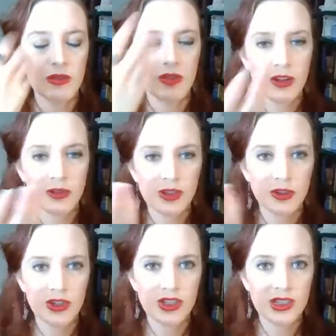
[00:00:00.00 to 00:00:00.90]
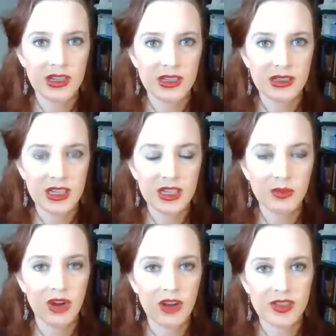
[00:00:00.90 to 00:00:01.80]
involved with Scrooge is because he's
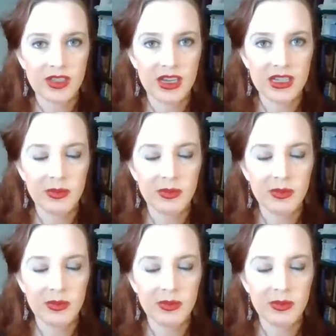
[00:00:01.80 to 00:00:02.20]
prophesied